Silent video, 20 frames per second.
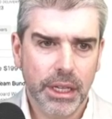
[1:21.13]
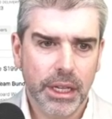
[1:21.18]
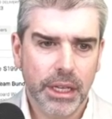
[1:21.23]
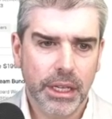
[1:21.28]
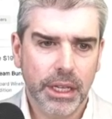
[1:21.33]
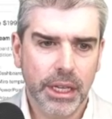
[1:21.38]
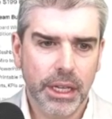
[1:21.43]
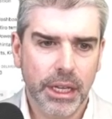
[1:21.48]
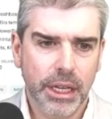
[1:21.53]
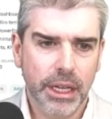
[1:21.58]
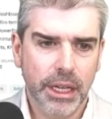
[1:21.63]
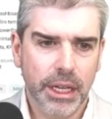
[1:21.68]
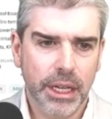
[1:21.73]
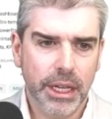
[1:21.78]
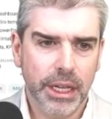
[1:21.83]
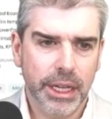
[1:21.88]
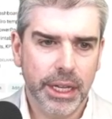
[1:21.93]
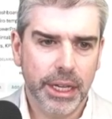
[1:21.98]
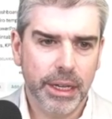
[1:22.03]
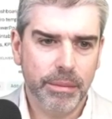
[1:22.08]
The
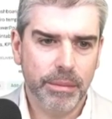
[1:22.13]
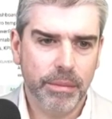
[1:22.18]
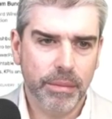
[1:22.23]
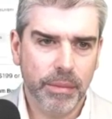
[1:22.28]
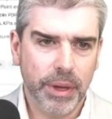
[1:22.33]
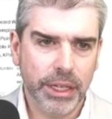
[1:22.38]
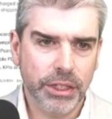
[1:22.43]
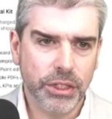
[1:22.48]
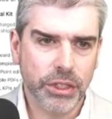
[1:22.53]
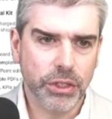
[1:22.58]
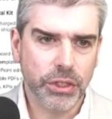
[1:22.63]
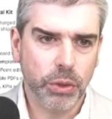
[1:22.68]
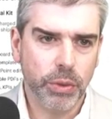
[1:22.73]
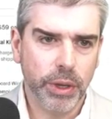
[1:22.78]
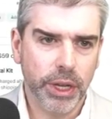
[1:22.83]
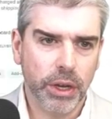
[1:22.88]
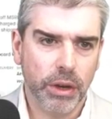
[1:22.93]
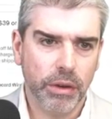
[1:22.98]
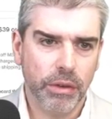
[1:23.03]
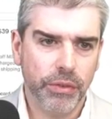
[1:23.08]
um, and just a quick
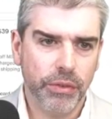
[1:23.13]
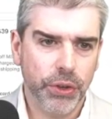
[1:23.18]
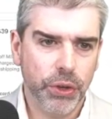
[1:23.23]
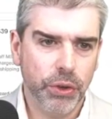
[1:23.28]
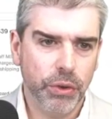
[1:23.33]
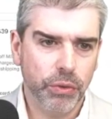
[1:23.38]
overview